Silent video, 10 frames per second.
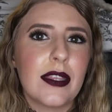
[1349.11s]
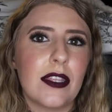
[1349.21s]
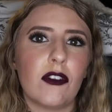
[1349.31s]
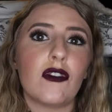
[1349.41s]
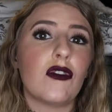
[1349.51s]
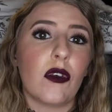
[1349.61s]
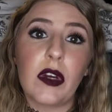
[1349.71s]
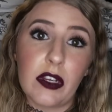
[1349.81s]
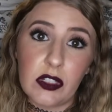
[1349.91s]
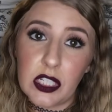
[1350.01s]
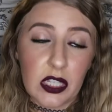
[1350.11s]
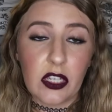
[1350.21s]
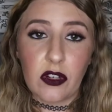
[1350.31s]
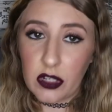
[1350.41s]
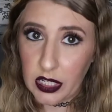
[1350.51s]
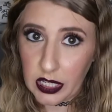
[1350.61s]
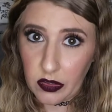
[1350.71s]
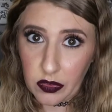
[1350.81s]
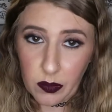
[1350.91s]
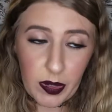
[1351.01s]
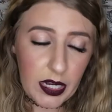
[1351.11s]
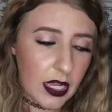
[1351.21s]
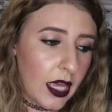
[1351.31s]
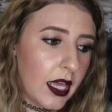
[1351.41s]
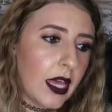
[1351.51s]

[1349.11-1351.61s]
then there's no guarantee that you're going to get on the ride.